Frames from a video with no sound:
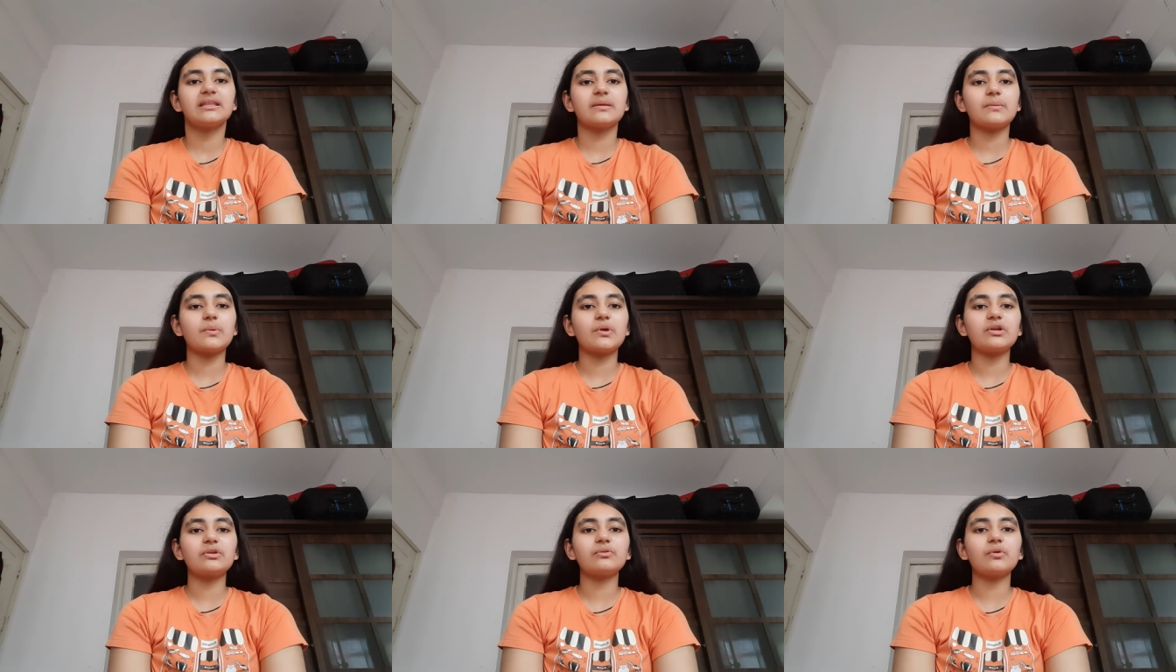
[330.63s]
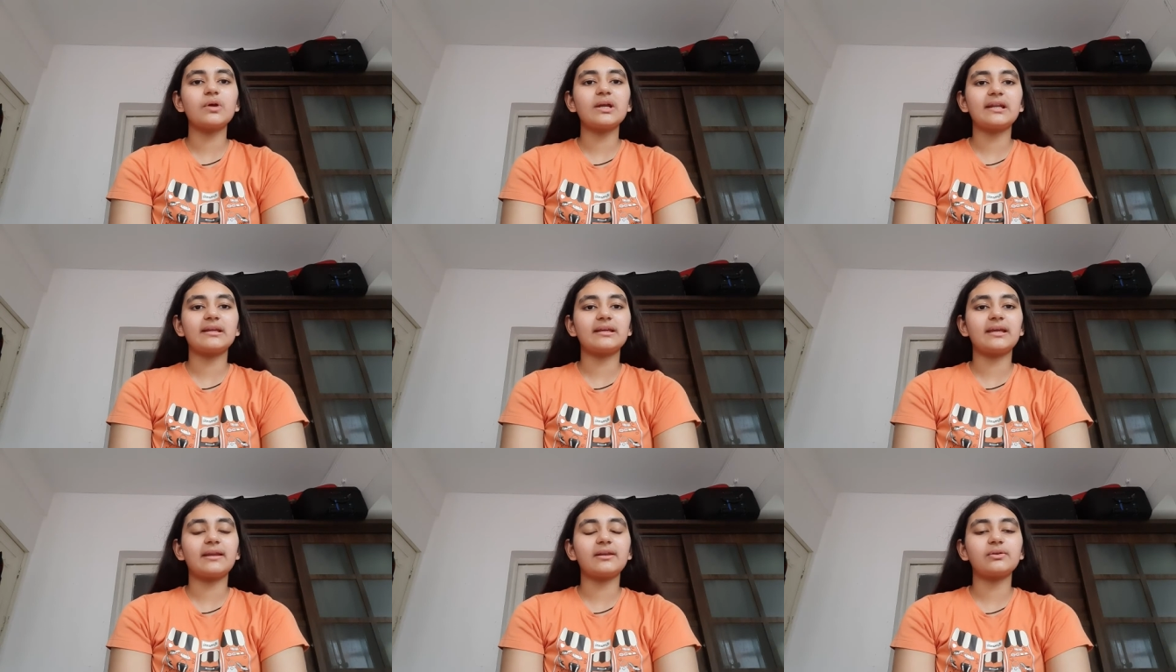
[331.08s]
they want to
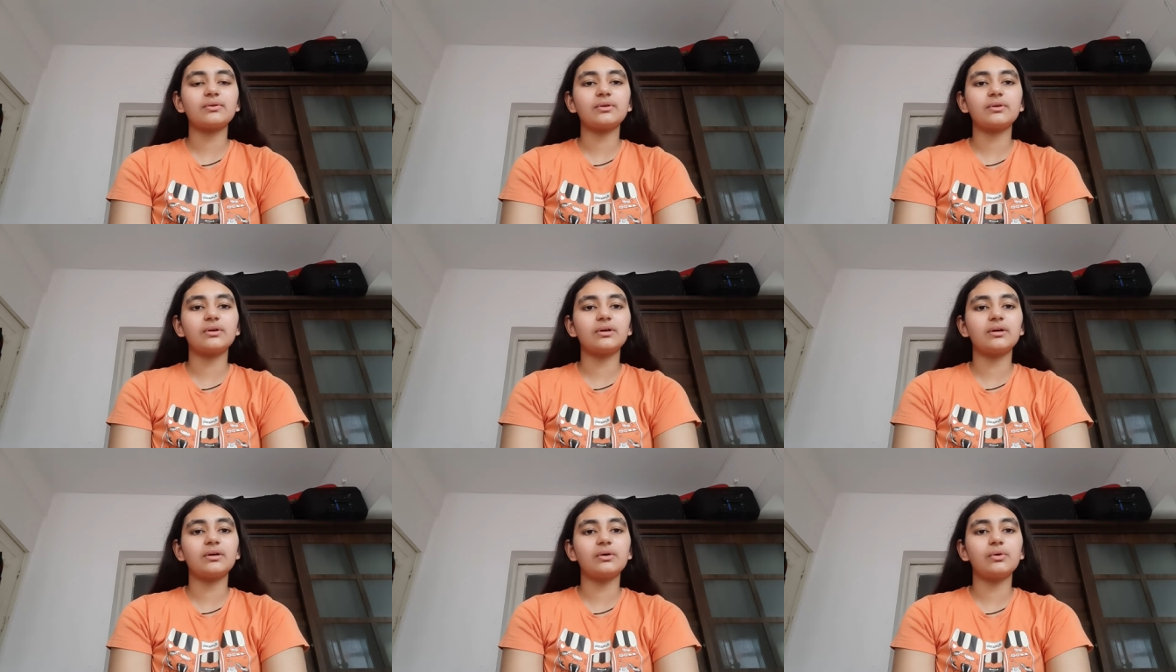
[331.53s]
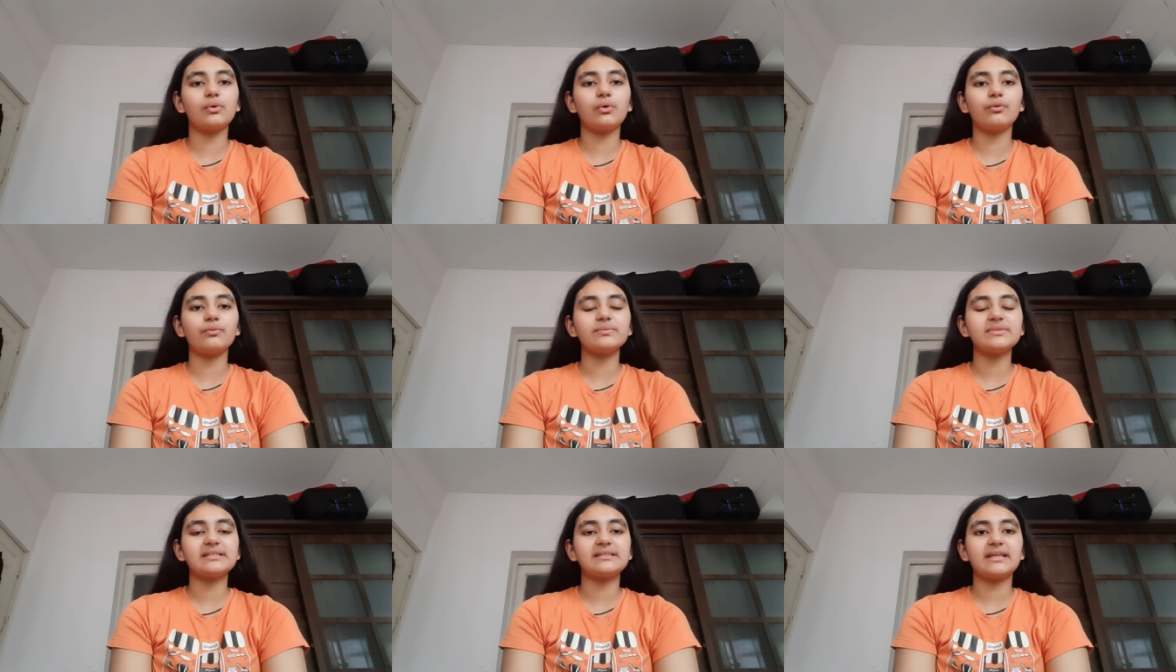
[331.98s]
get, get uh,
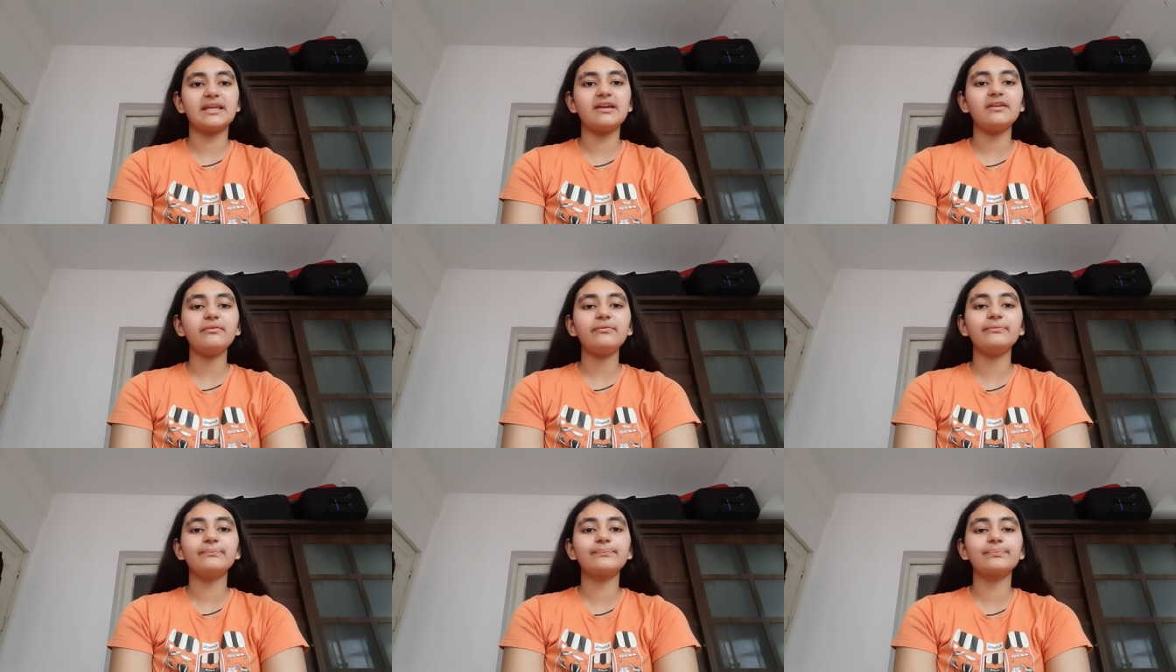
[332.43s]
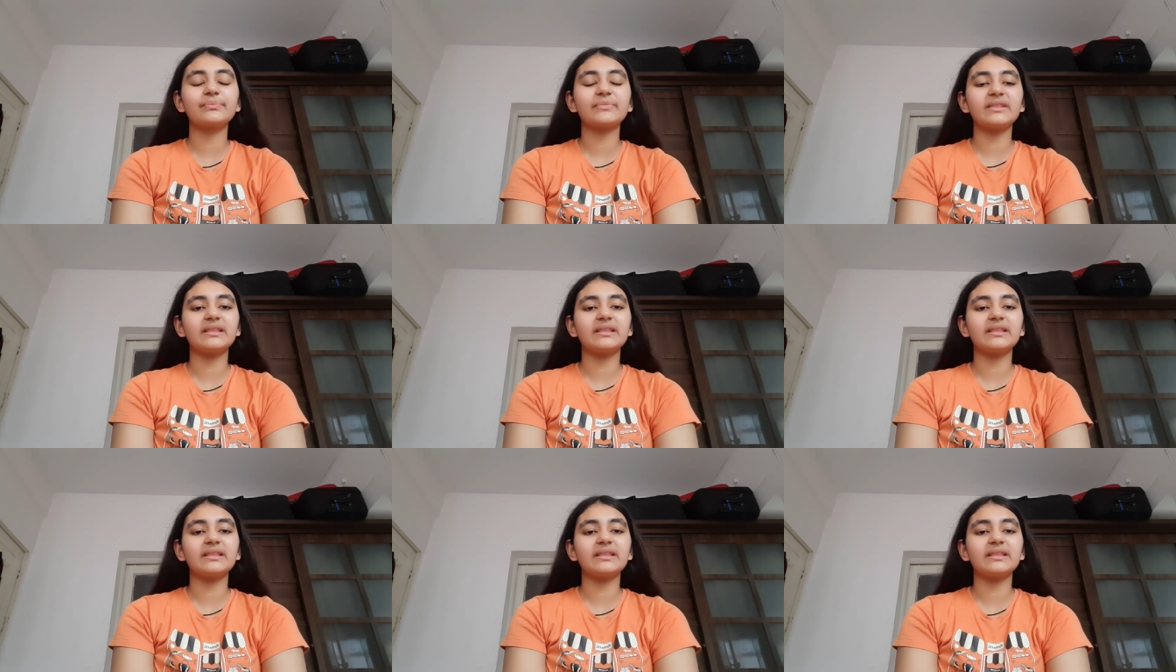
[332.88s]
home safe.